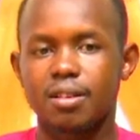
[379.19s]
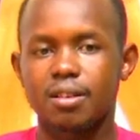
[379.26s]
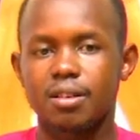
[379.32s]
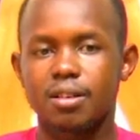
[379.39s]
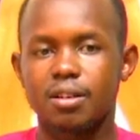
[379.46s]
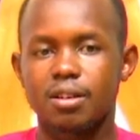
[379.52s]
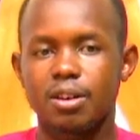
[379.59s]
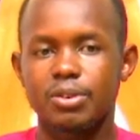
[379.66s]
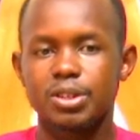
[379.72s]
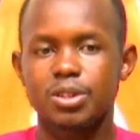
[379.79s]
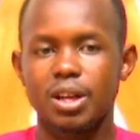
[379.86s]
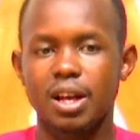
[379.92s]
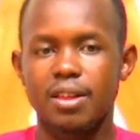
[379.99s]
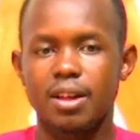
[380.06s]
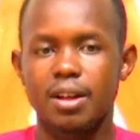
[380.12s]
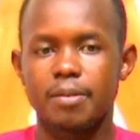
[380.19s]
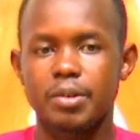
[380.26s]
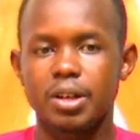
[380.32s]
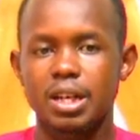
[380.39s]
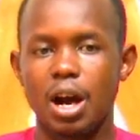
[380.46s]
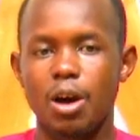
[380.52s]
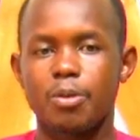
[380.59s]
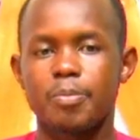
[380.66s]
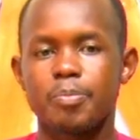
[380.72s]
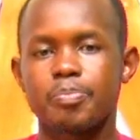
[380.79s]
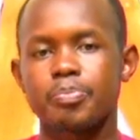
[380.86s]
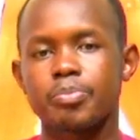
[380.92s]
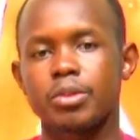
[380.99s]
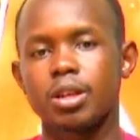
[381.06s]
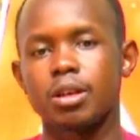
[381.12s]
Are we together? Now,
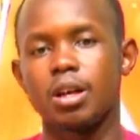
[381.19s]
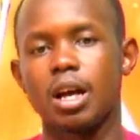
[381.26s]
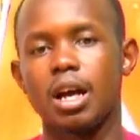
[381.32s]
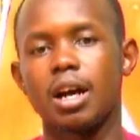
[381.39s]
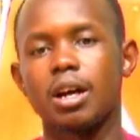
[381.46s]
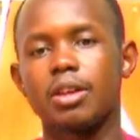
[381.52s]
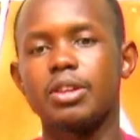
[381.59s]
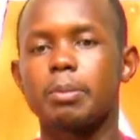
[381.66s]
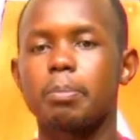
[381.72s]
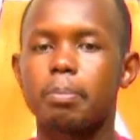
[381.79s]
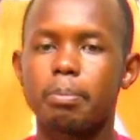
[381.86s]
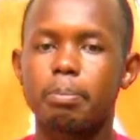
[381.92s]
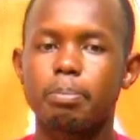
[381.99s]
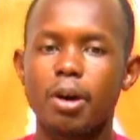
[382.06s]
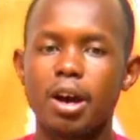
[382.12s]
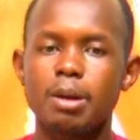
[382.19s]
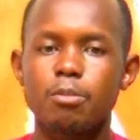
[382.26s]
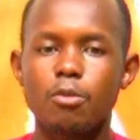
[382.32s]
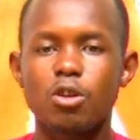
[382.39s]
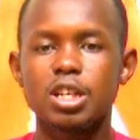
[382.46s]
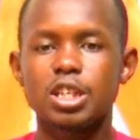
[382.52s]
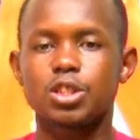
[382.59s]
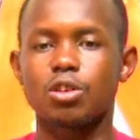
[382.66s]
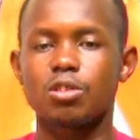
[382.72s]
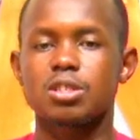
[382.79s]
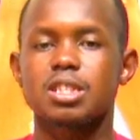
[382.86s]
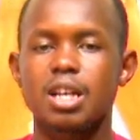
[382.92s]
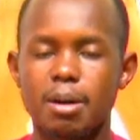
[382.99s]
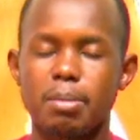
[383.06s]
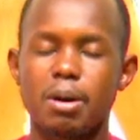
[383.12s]
the poem only talks
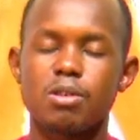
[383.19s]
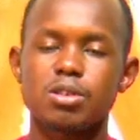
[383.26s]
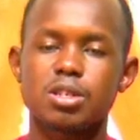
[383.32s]
about,